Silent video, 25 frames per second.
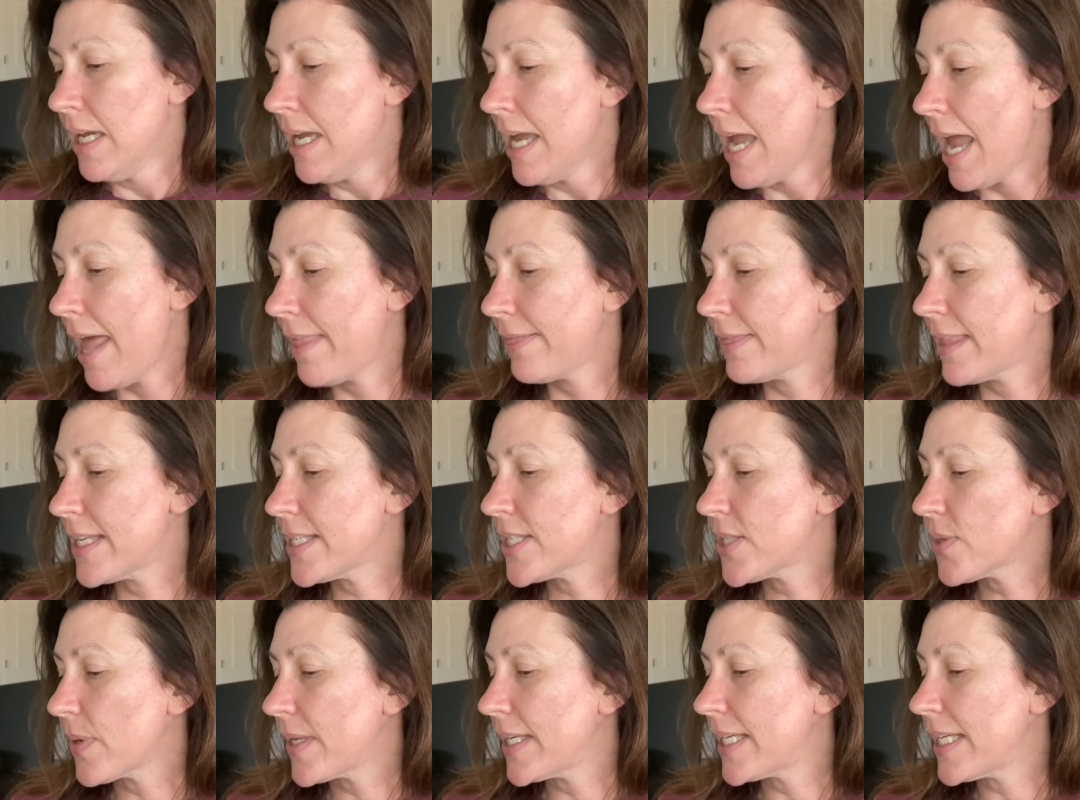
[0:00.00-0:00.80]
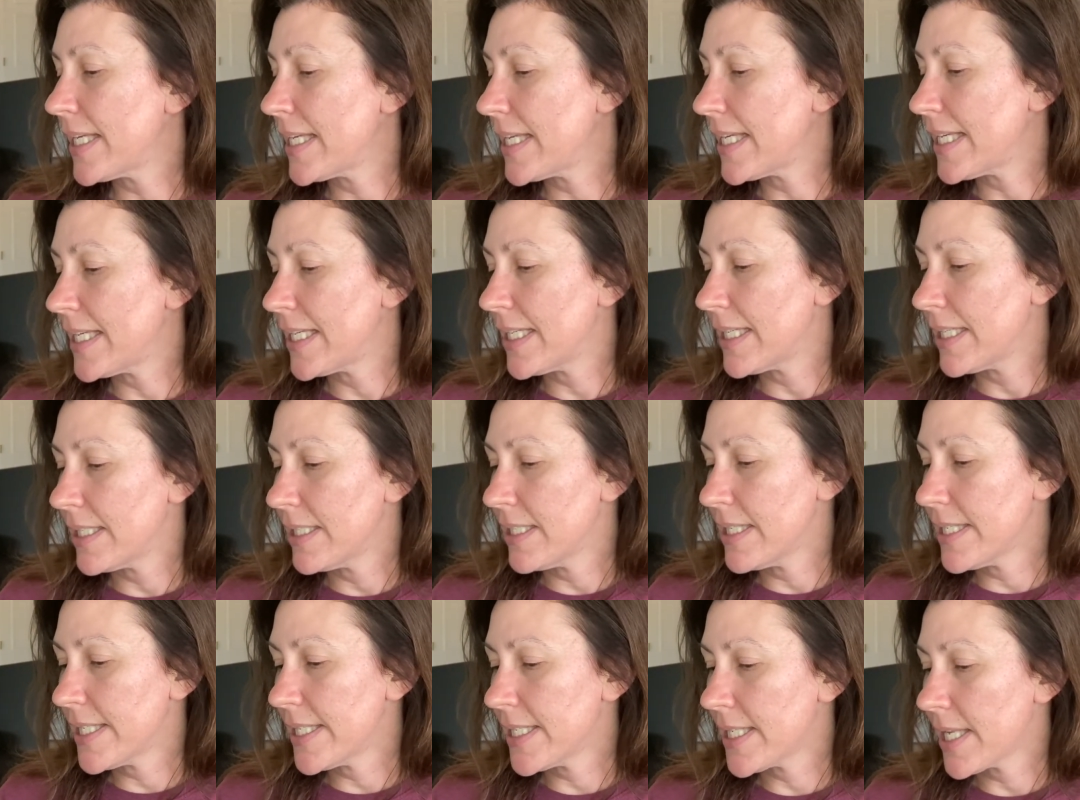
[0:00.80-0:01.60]
And this one
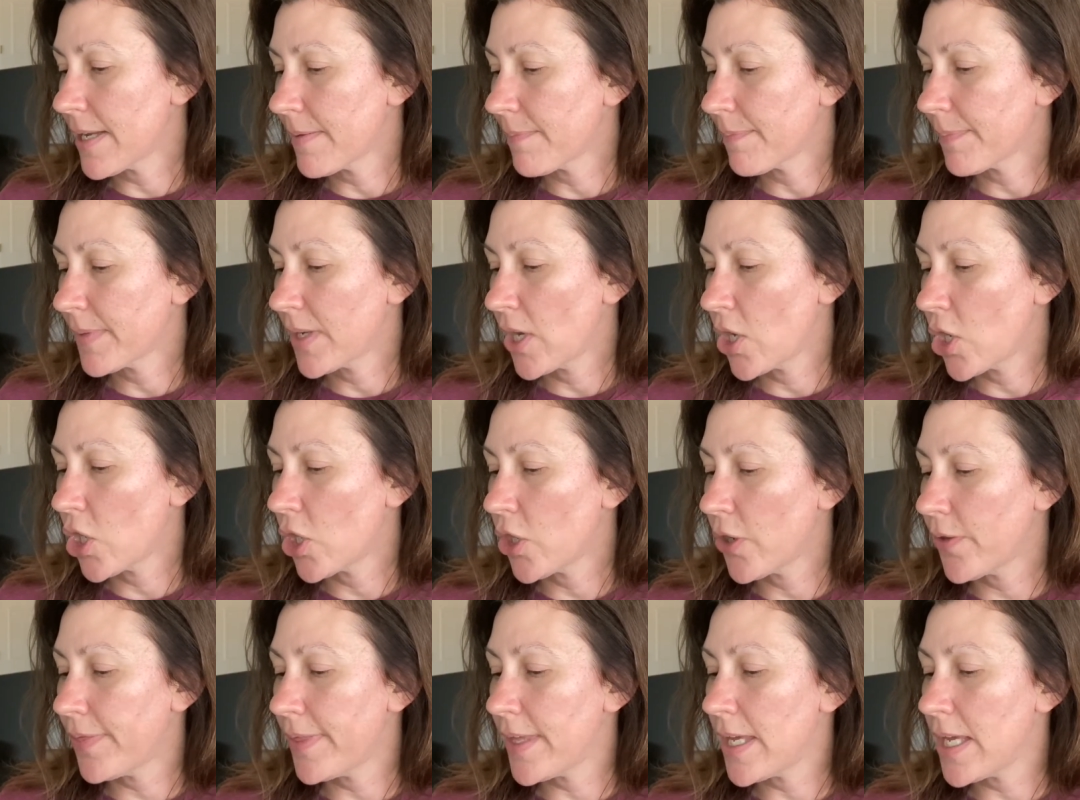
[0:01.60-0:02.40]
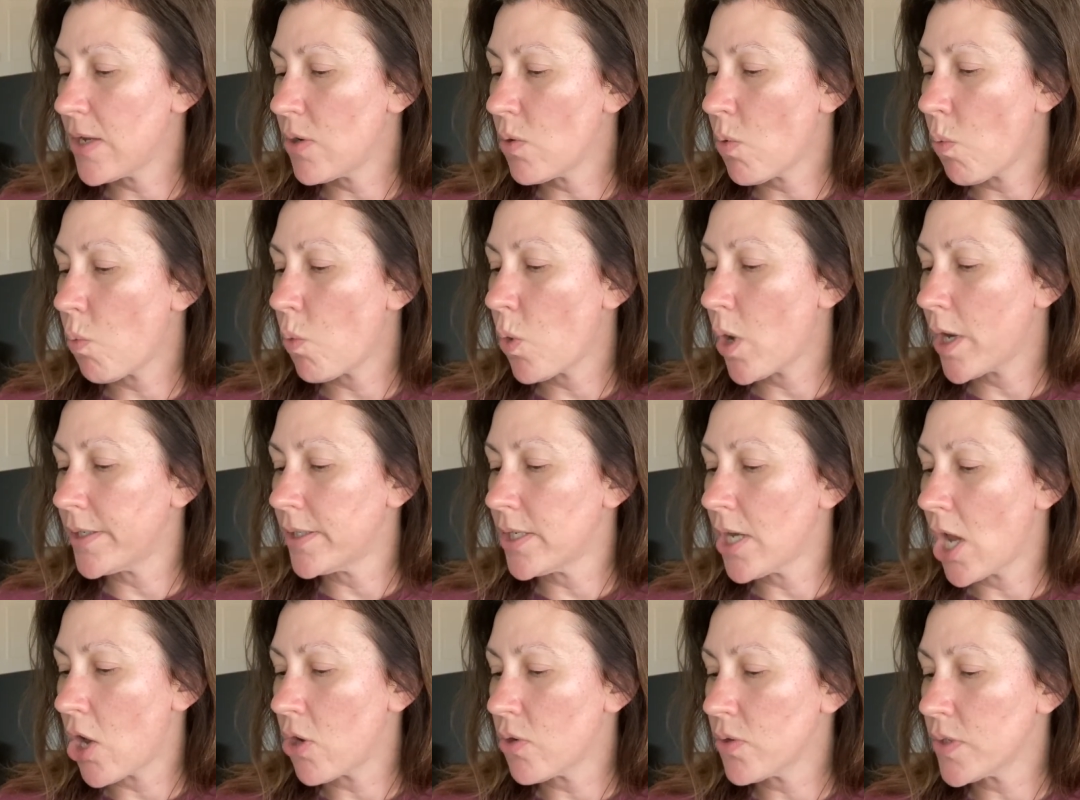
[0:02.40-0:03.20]
is earthy wood
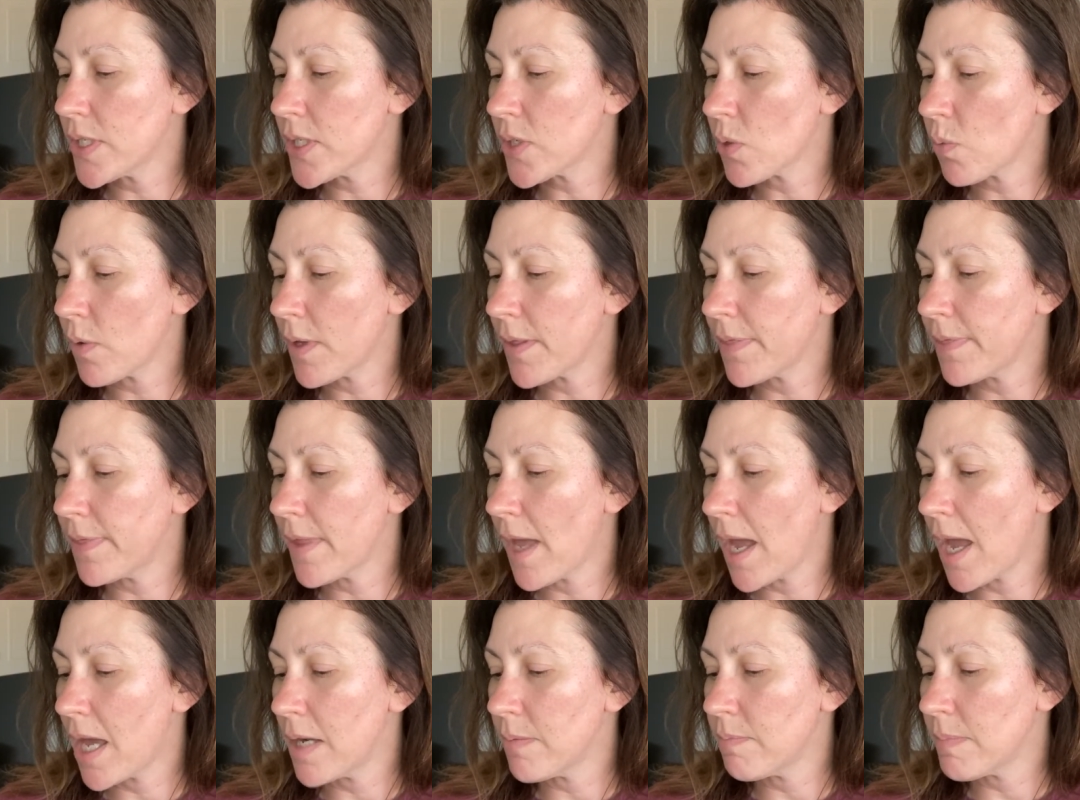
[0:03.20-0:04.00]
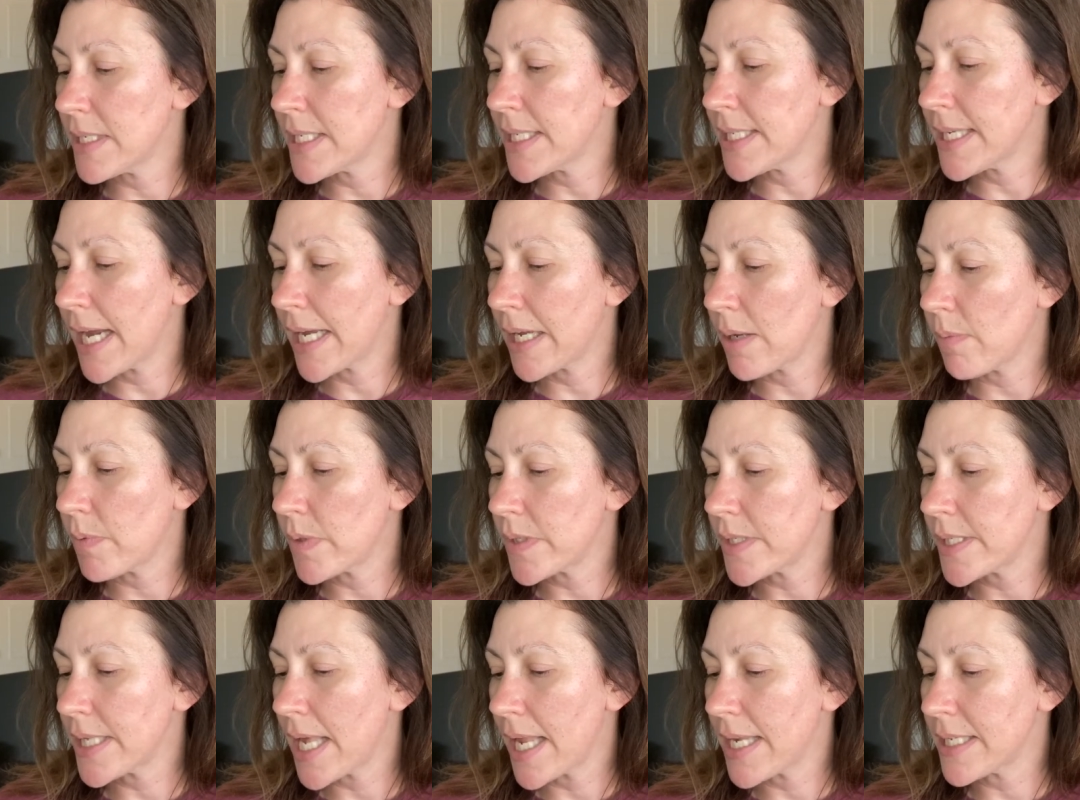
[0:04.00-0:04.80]
notes with the unmistakable
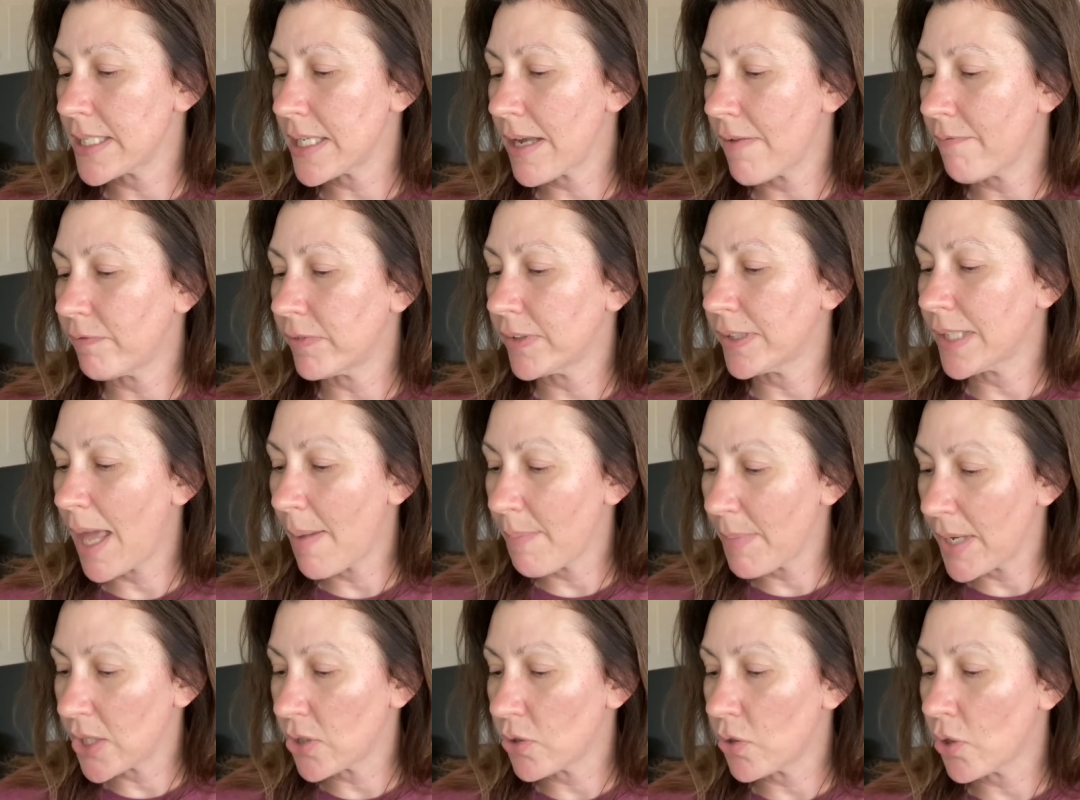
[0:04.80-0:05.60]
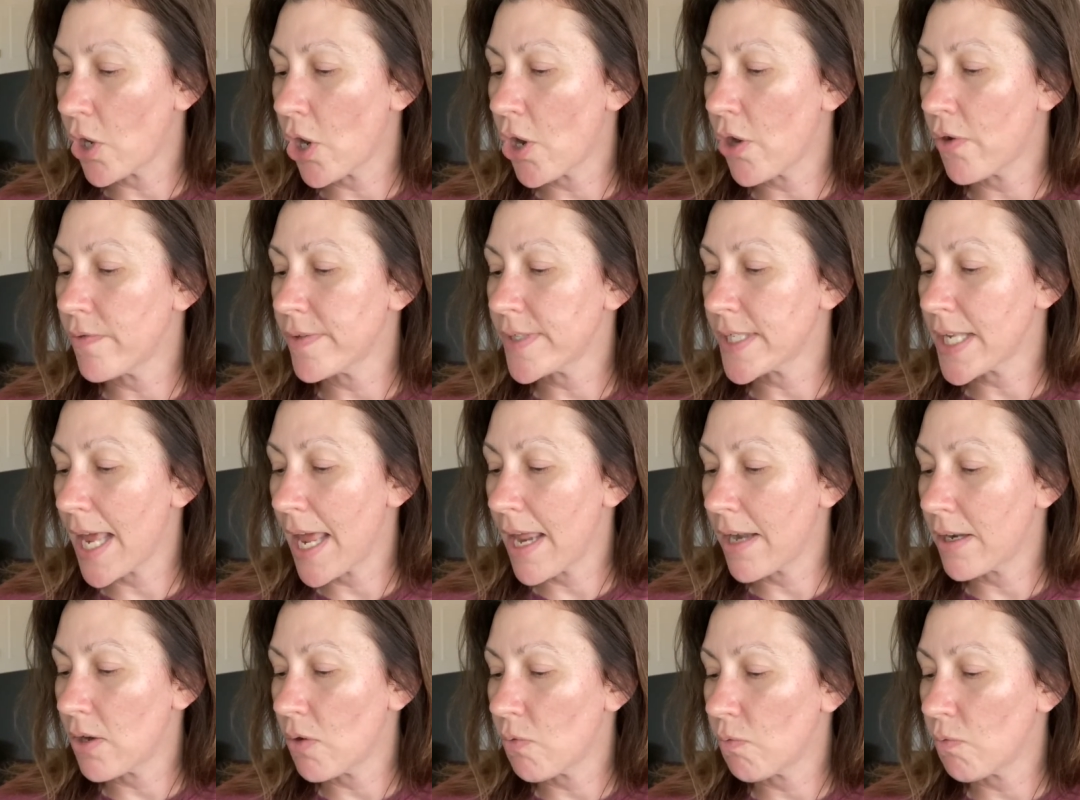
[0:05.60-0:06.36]
scent of lemon groves and